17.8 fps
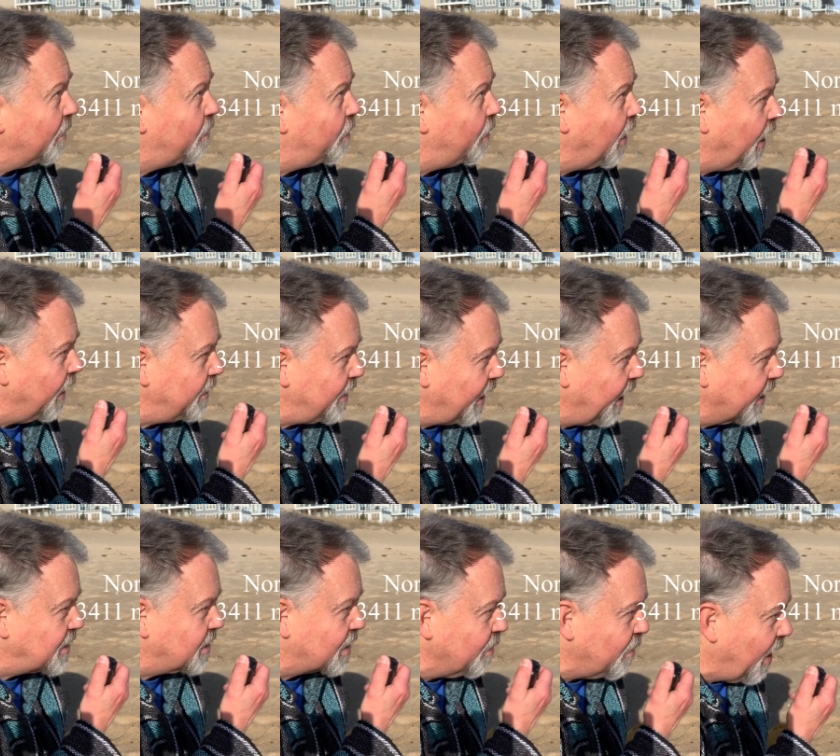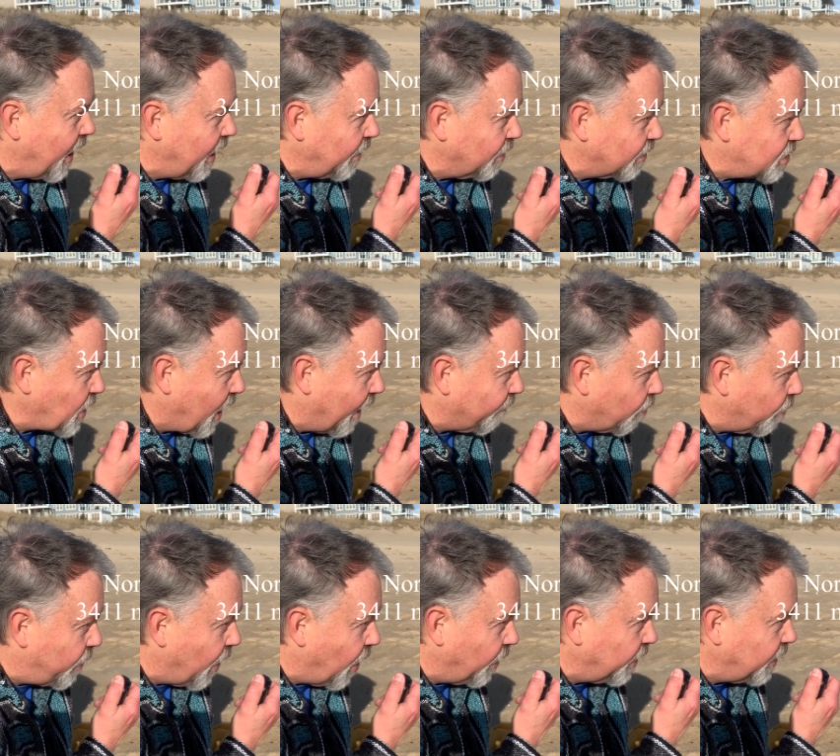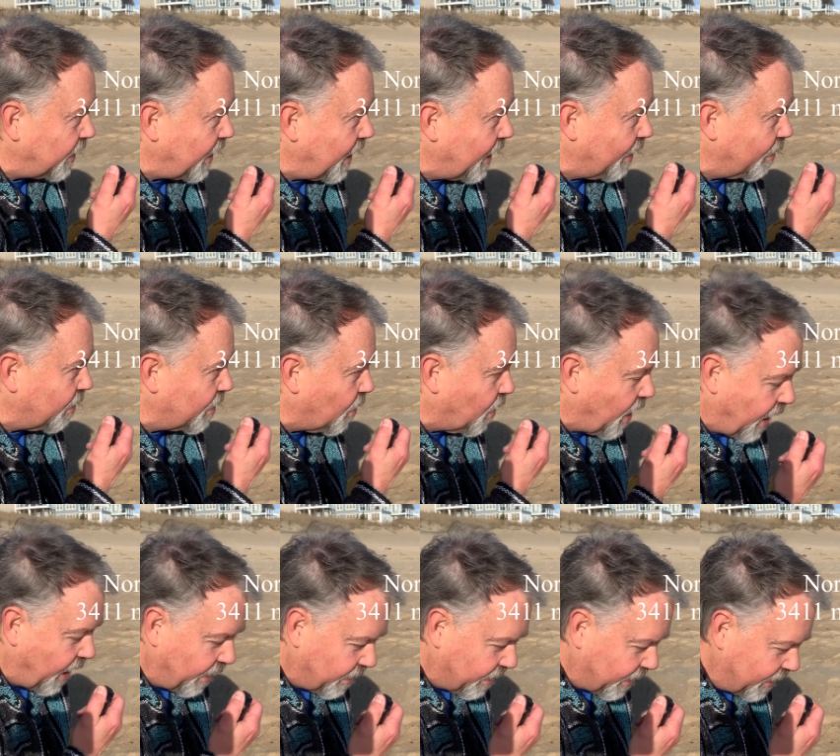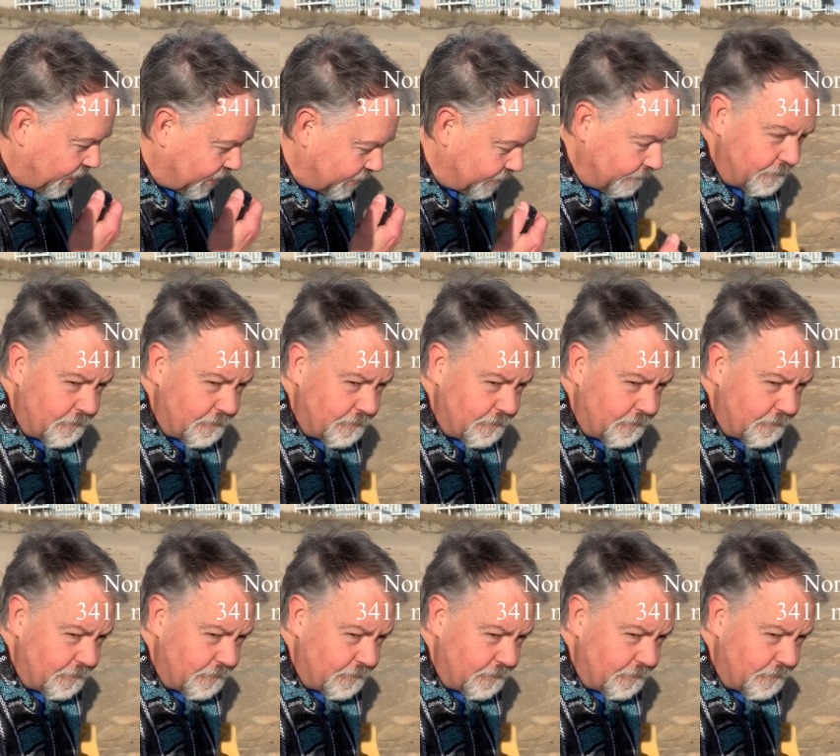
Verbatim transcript: a DX Commander travel pole in the air with a wire on it.